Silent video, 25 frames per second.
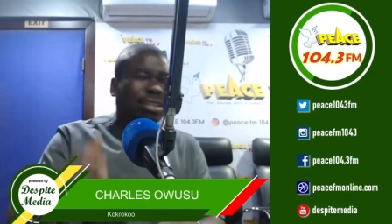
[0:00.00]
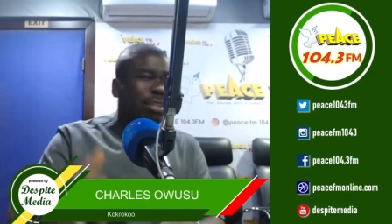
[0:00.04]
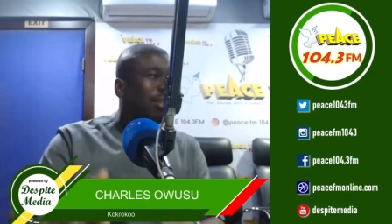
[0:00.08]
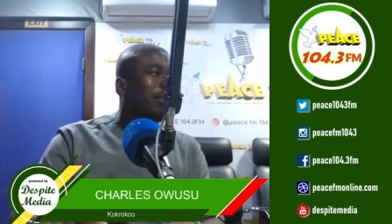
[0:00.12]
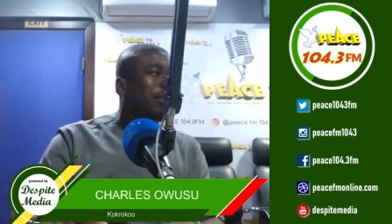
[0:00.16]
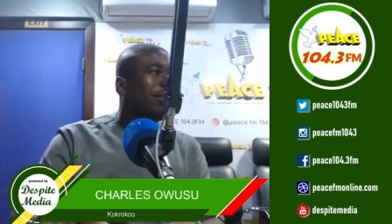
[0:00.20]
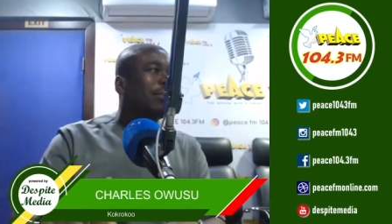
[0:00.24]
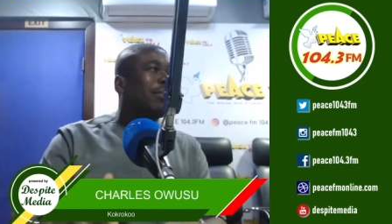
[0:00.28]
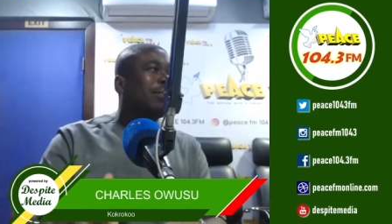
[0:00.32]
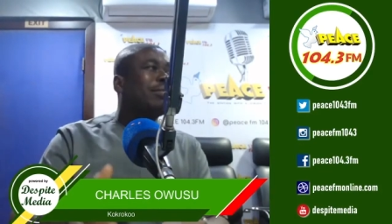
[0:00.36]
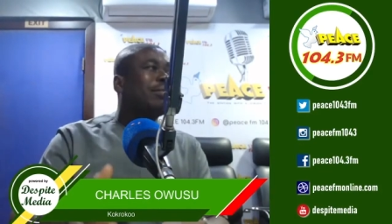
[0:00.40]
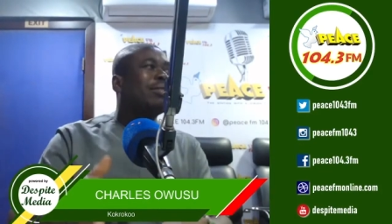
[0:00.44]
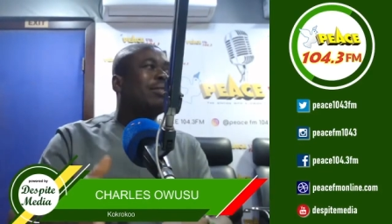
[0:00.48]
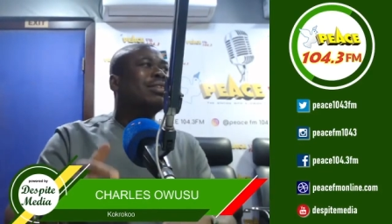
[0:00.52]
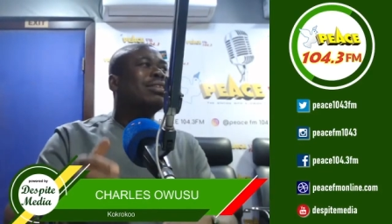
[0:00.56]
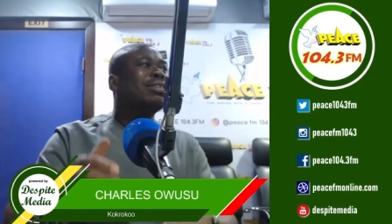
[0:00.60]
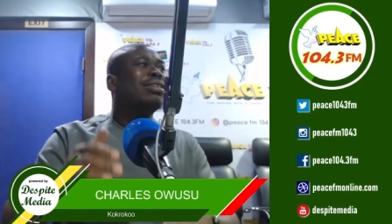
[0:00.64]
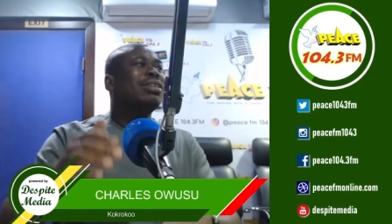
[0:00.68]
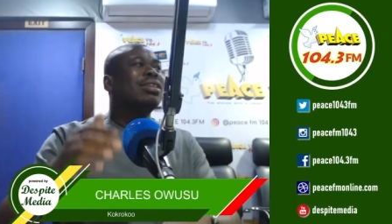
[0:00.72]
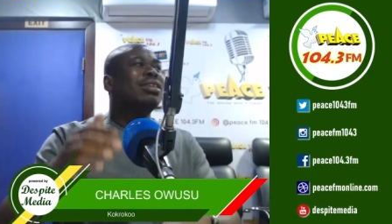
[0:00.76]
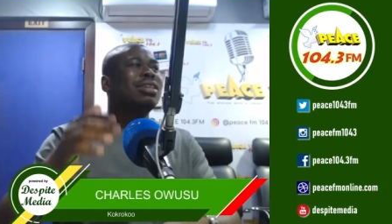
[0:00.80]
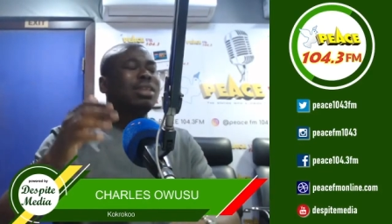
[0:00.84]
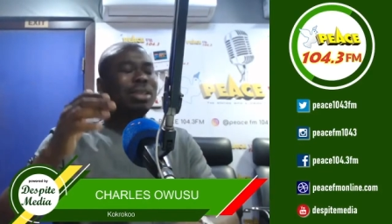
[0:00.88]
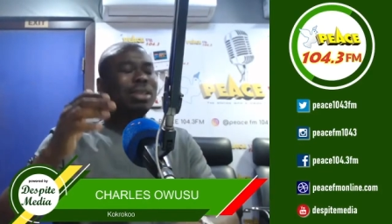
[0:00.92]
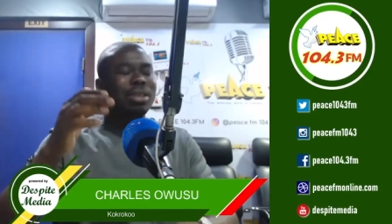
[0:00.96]
and for some
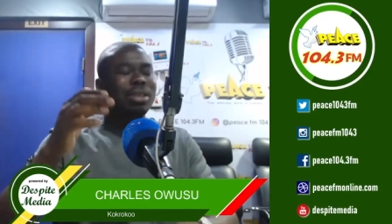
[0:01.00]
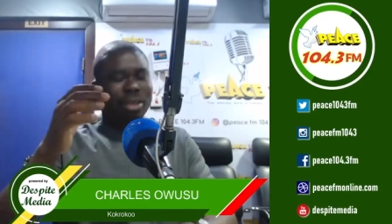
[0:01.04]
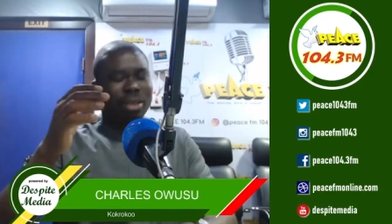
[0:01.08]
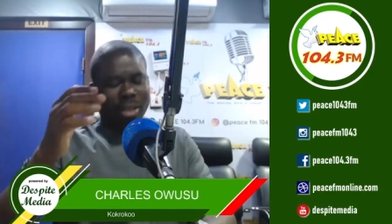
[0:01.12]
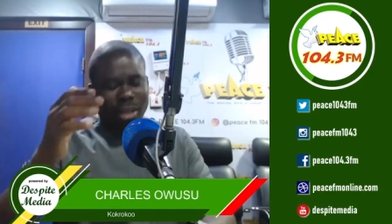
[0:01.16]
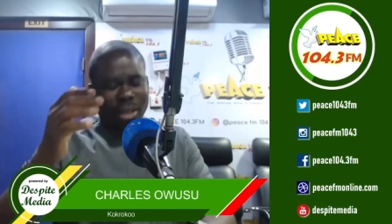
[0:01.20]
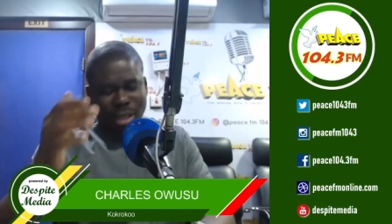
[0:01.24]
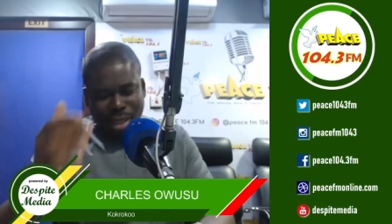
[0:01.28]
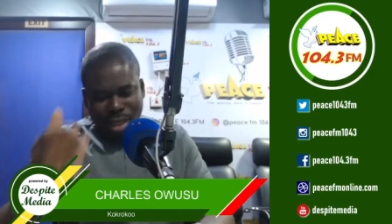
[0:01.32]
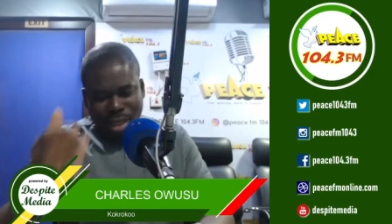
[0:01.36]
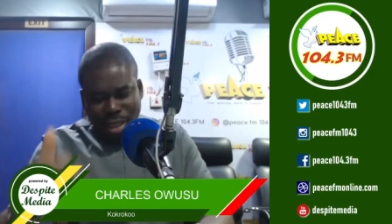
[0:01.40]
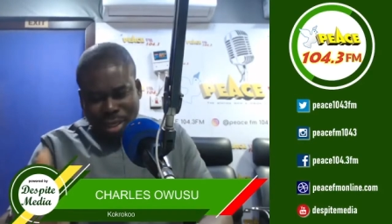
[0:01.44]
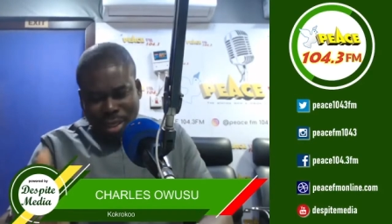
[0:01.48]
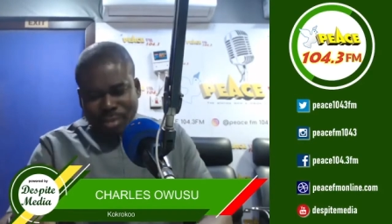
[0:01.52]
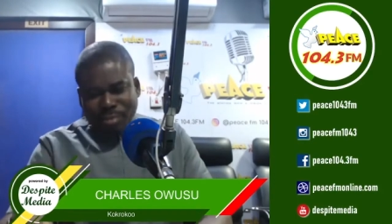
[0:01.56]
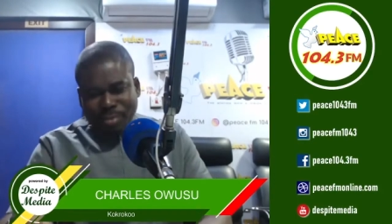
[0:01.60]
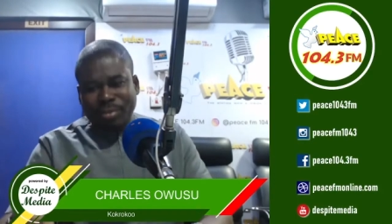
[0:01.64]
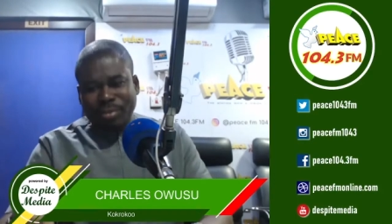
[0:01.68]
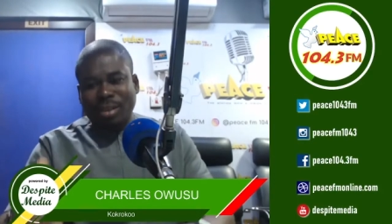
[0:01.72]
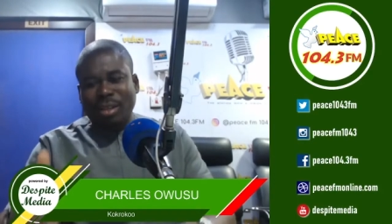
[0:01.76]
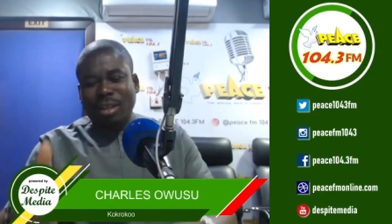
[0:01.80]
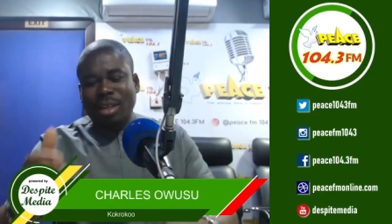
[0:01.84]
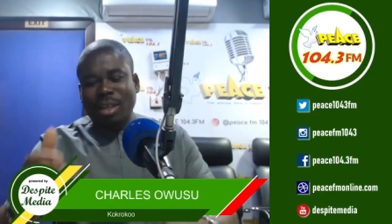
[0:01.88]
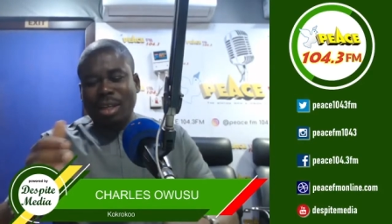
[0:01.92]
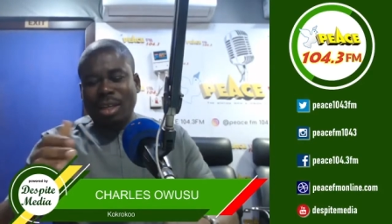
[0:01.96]
MPP mobile now you're
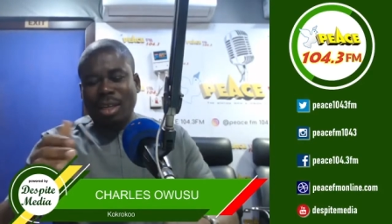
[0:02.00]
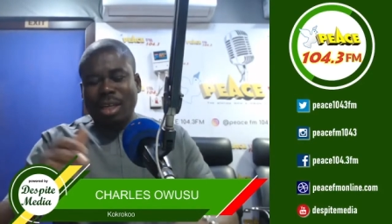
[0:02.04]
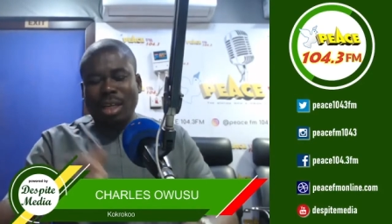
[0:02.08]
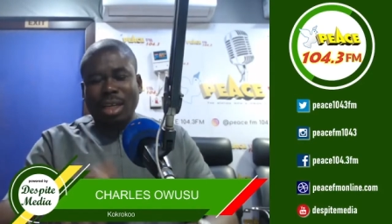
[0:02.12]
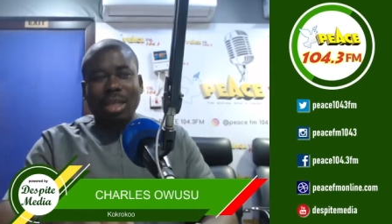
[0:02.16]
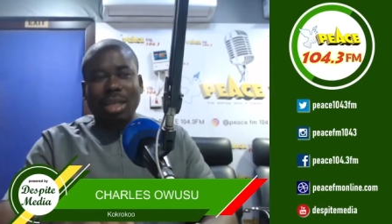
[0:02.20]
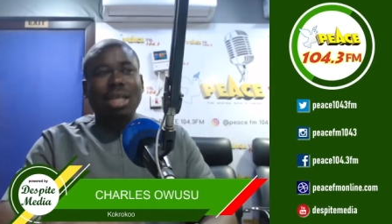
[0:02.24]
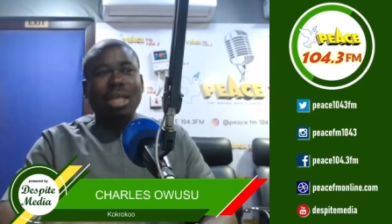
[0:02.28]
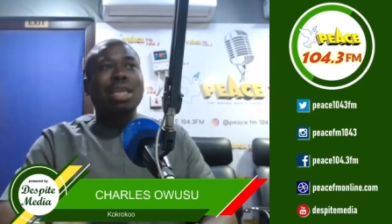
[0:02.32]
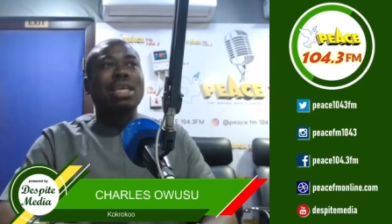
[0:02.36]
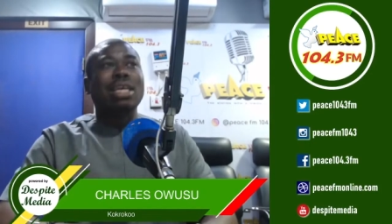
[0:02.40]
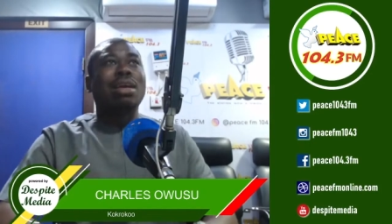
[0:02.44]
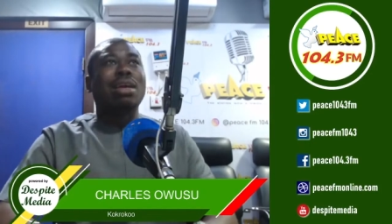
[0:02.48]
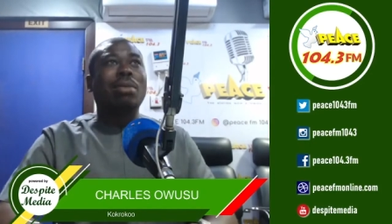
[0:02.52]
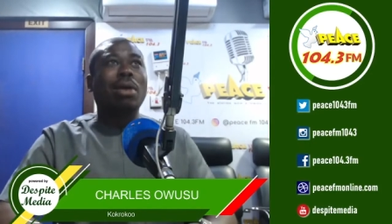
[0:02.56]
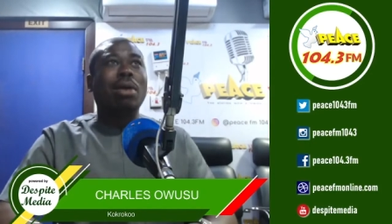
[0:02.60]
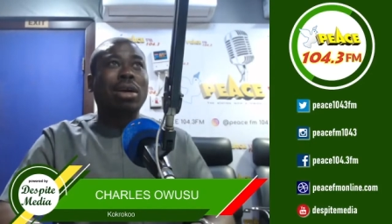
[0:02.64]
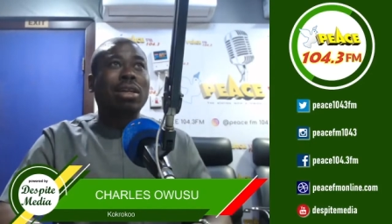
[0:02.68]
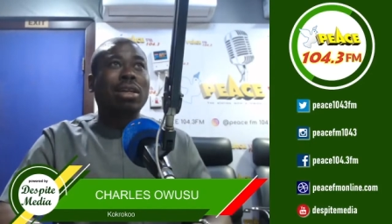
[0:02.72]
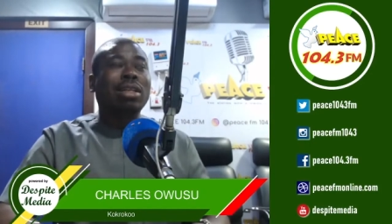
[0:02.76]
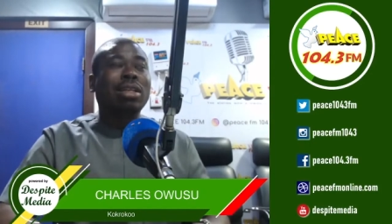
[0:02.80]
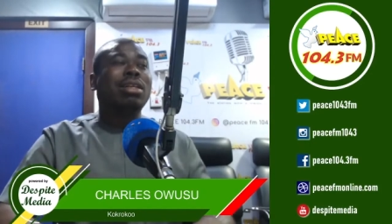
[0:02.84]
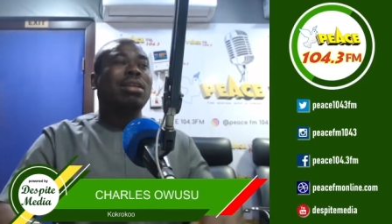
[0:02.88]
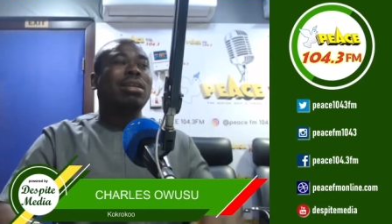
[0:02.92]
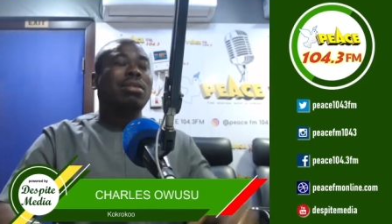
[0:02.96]
fat 30 years
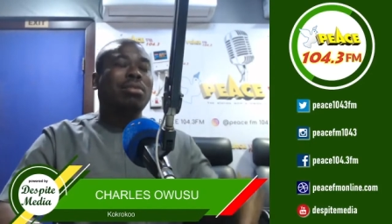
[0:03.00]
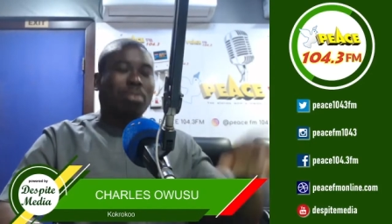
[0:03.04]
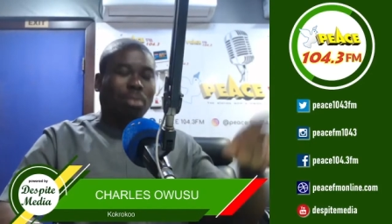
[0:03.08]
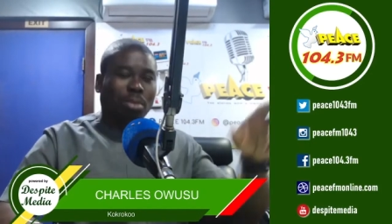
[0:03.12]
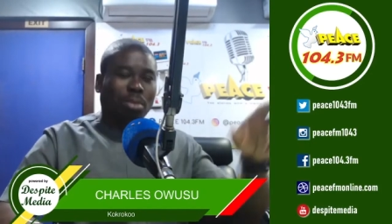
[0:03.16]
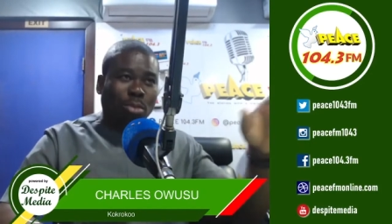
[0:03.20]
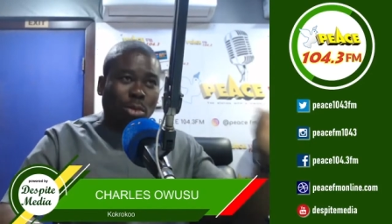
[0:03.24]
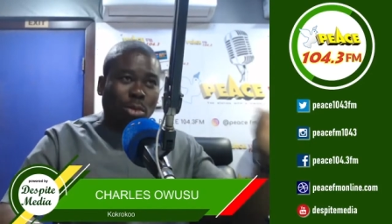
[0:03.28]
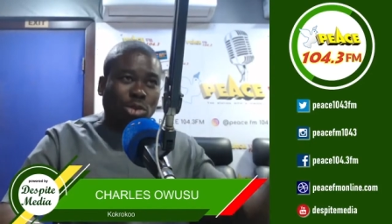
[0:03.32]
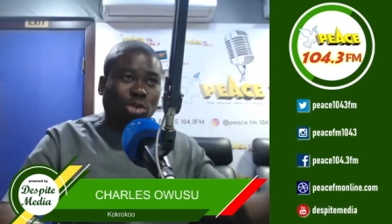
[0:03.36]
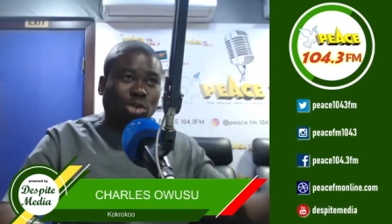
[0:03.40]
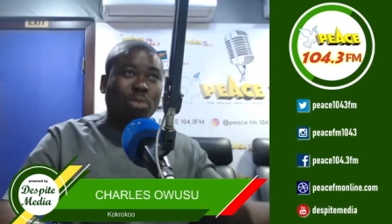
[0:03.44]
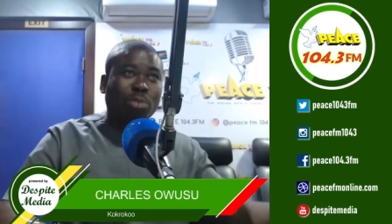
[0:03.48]
she's a chrono